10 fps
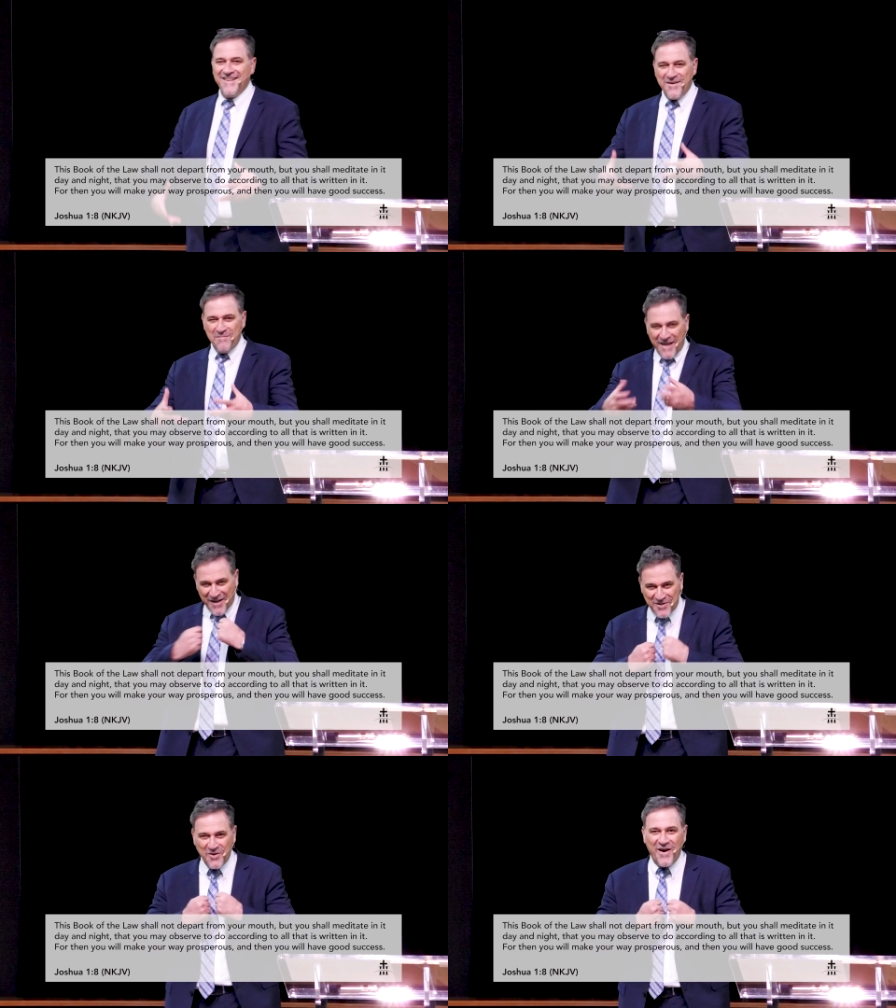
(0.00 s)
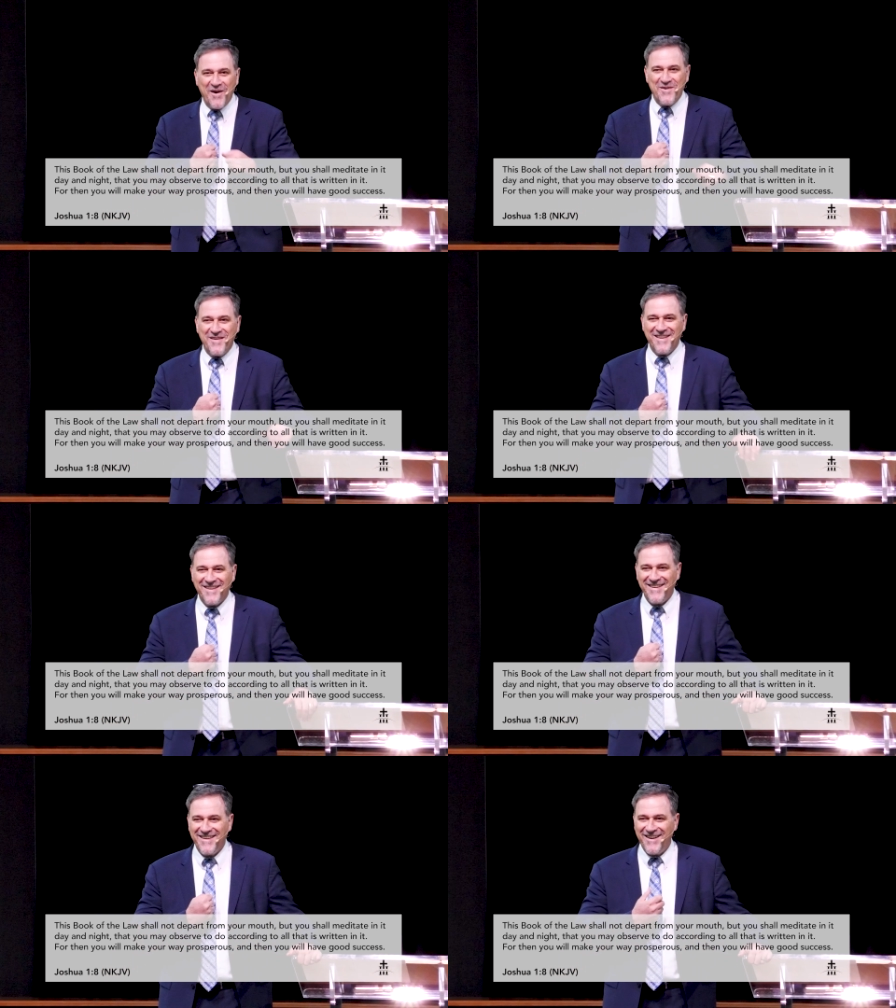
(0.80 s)
make it your own.
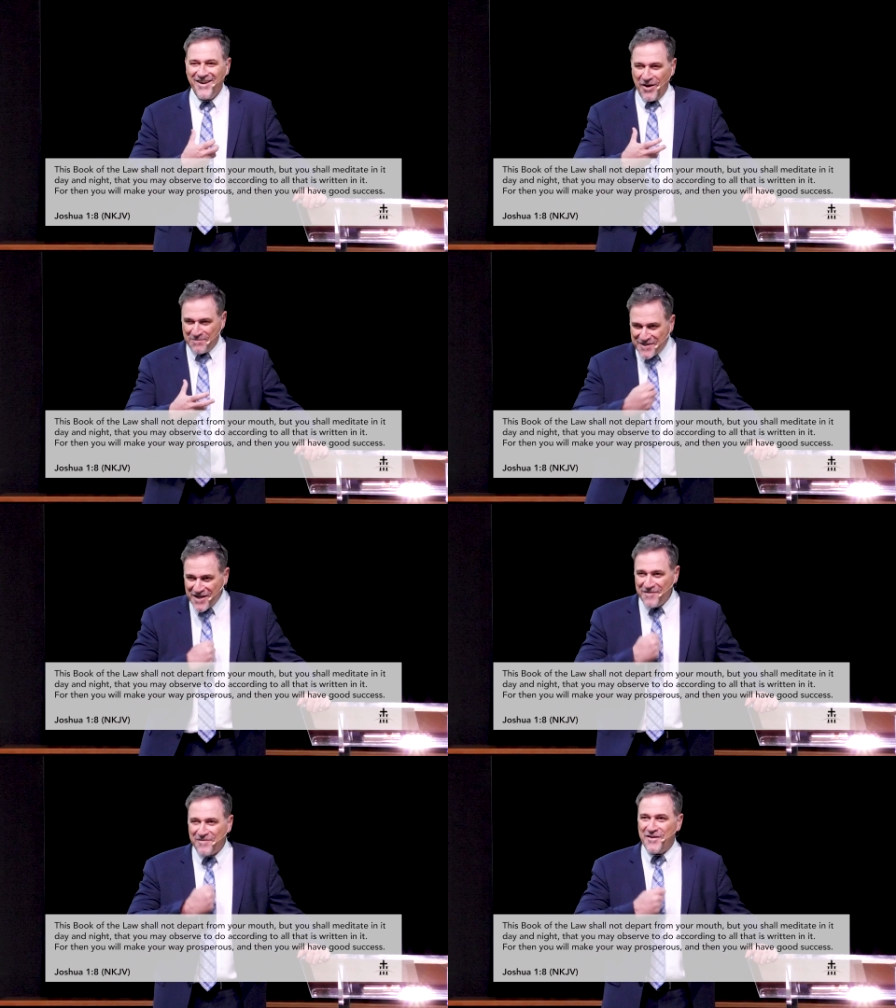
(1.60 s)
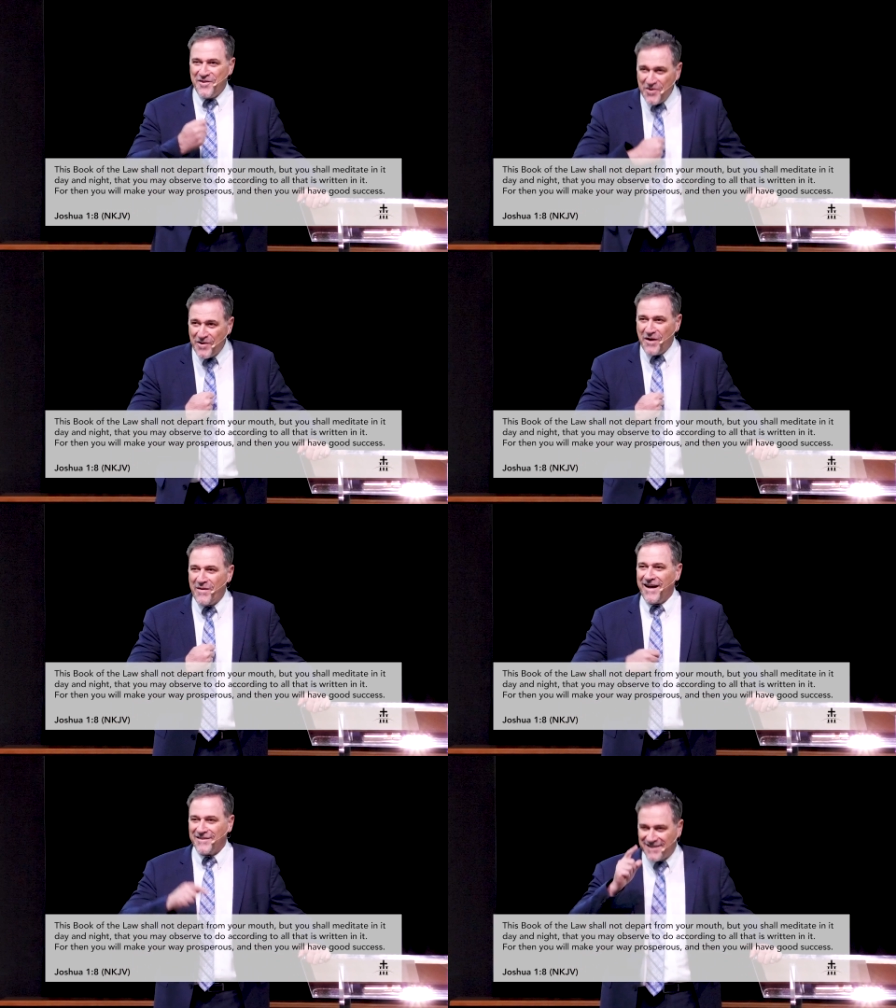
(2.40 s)
Observe, you go
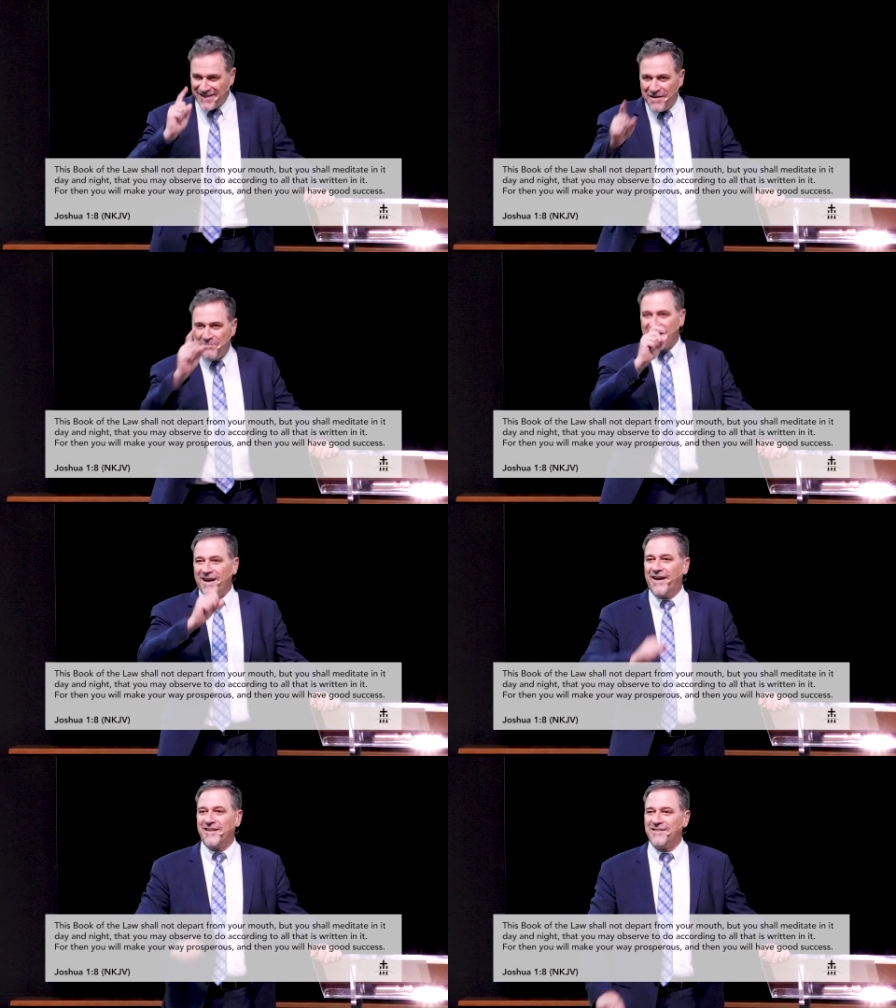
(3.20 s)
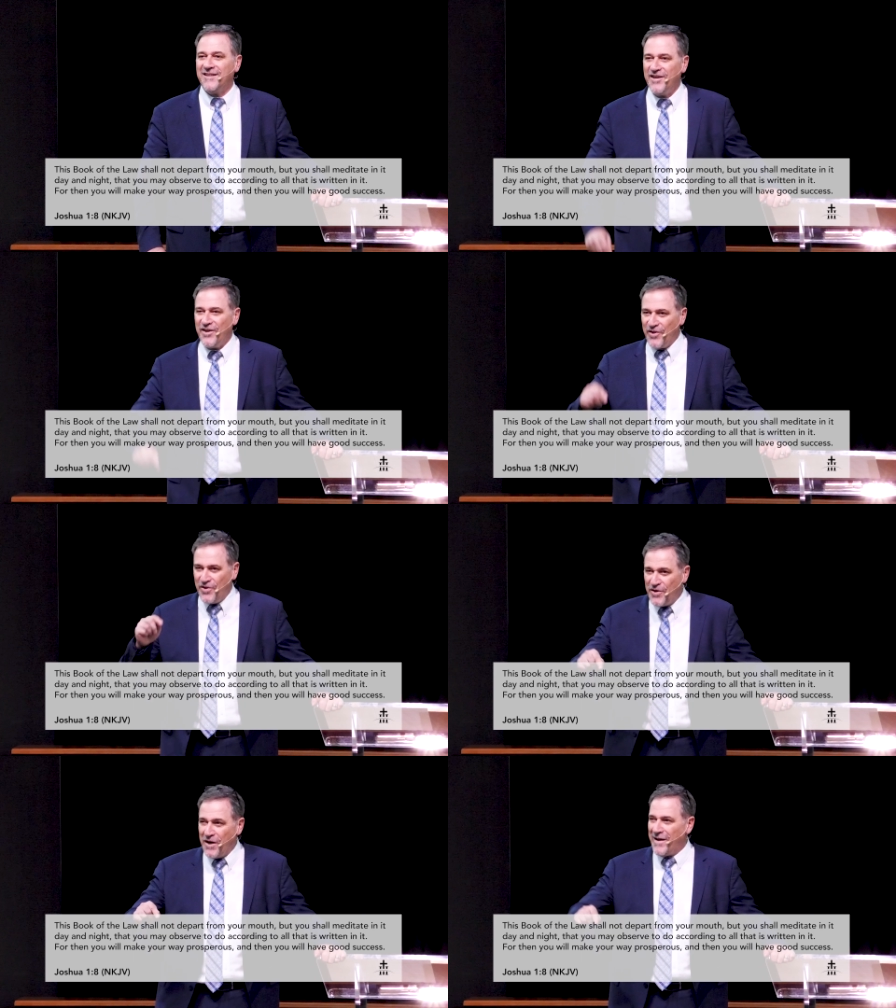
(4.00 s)
out and be kind.
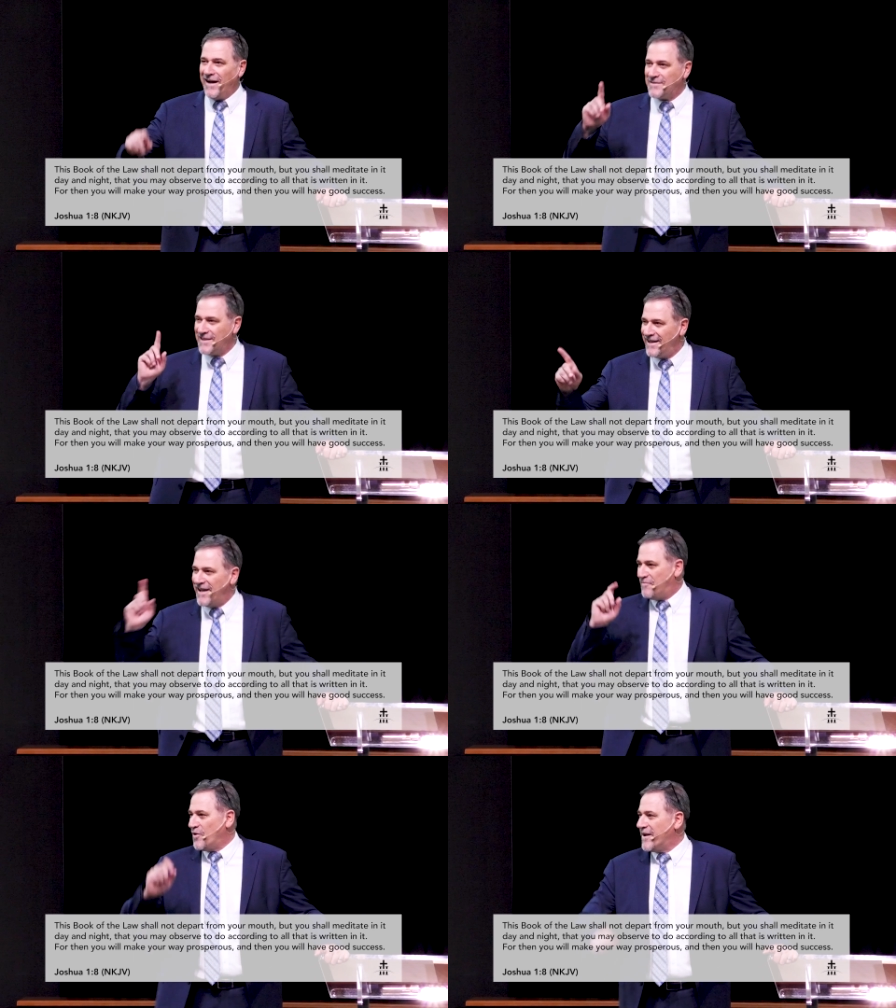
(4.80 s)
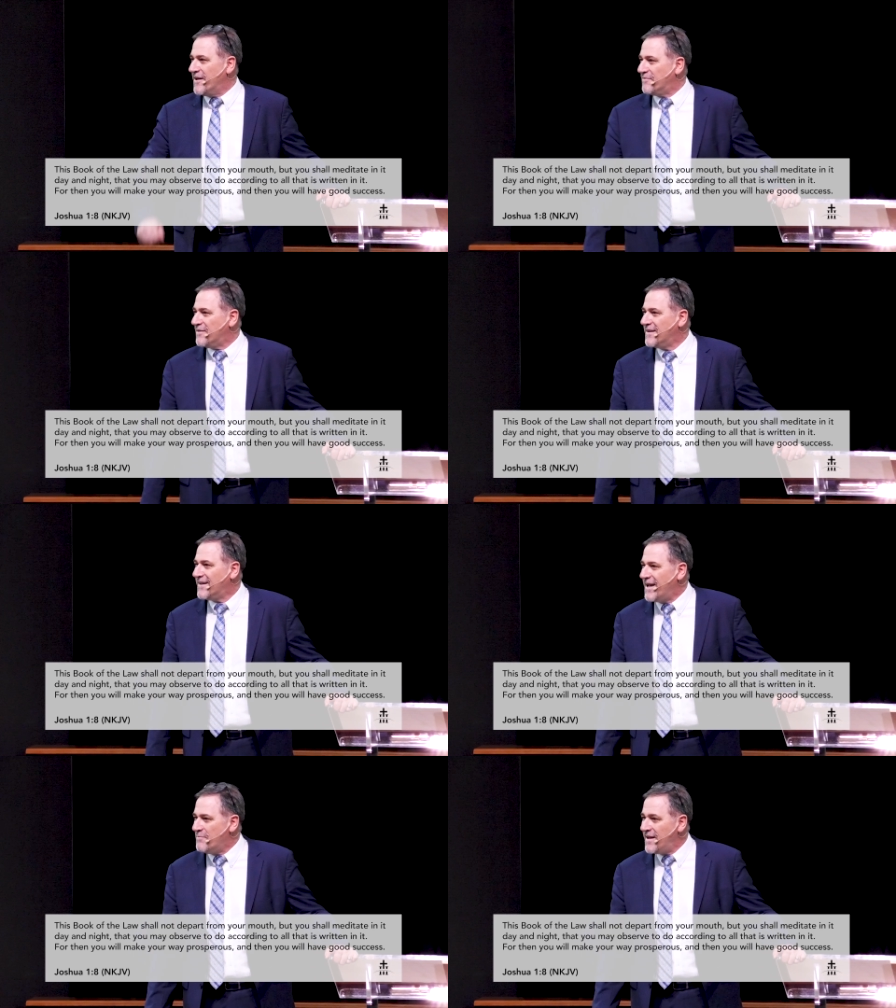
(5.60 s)
You go out and forgive.
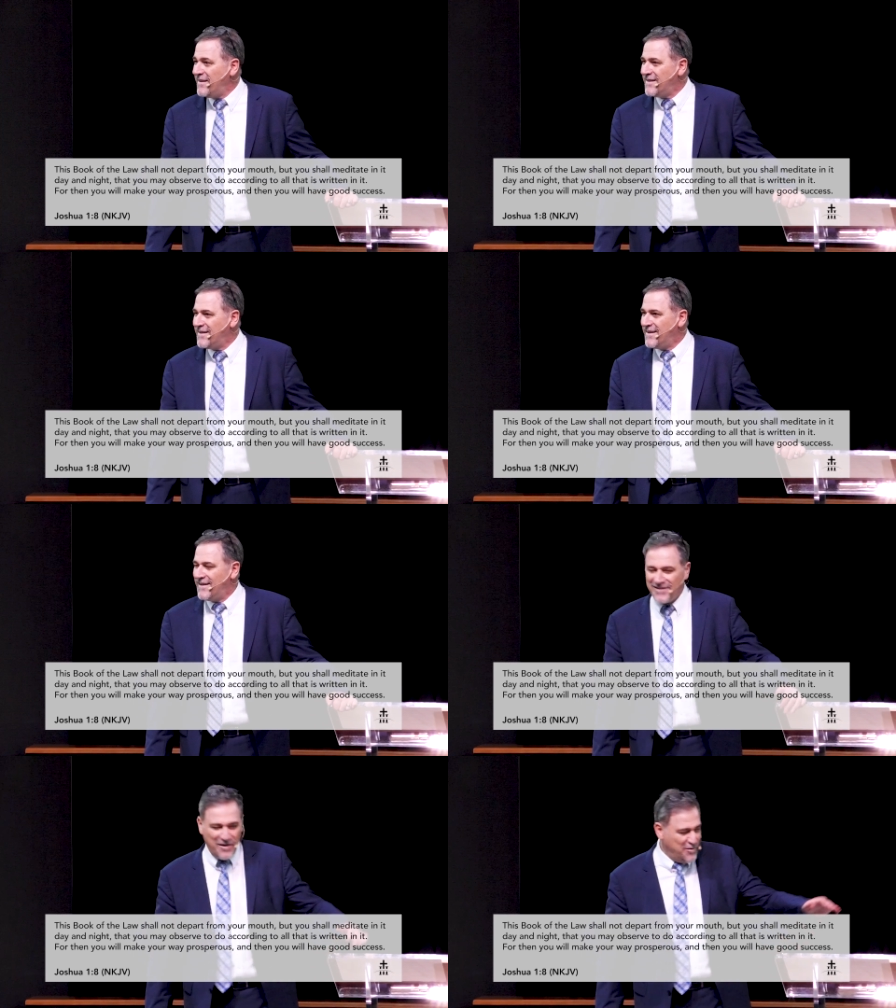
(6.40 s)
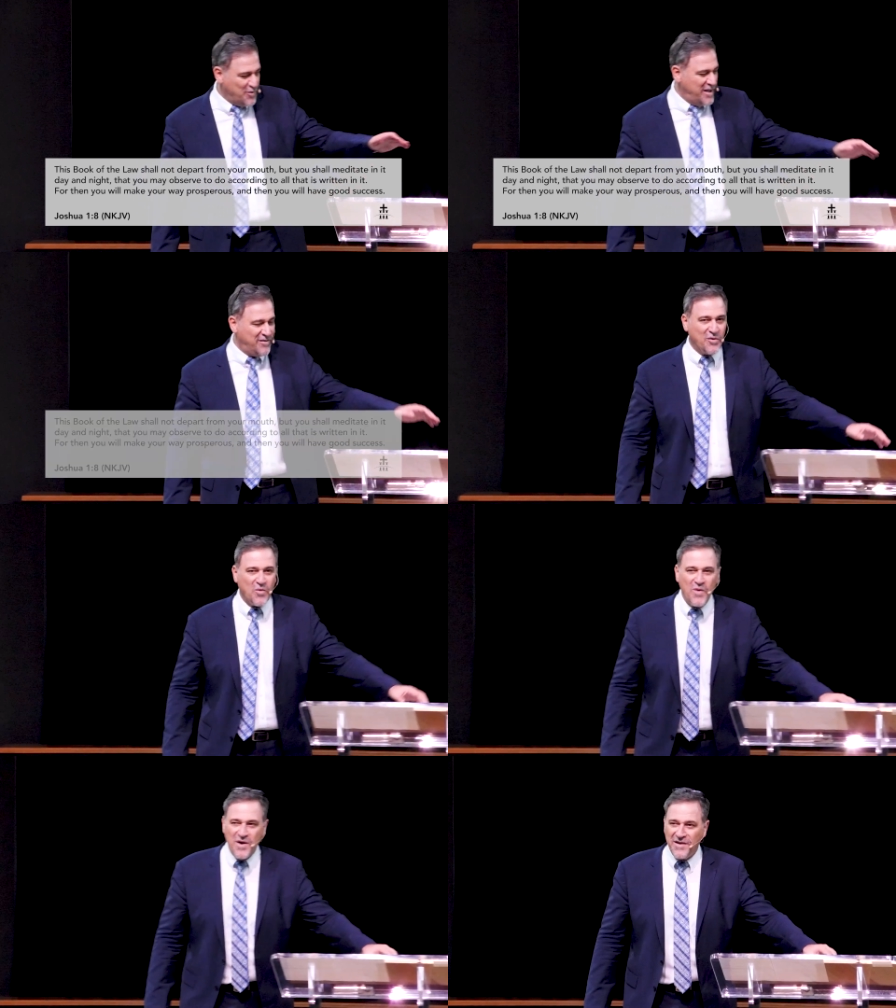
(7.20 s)
Amen. Don't read the
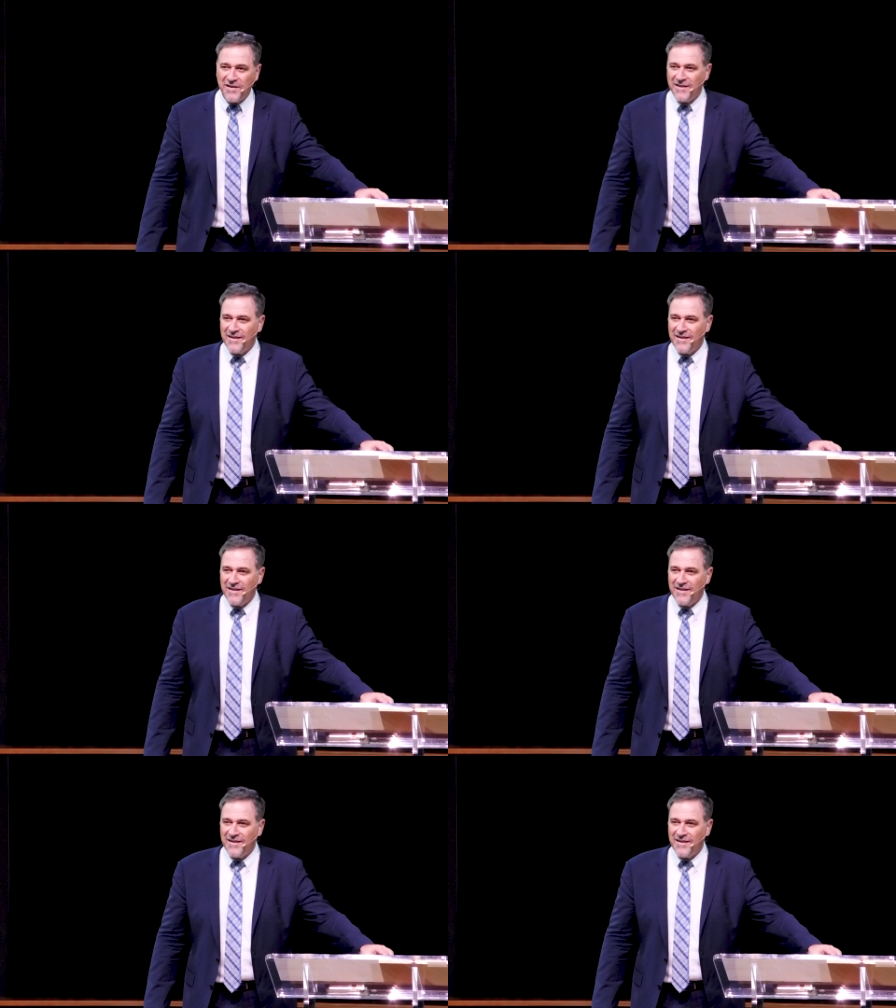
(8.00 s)
word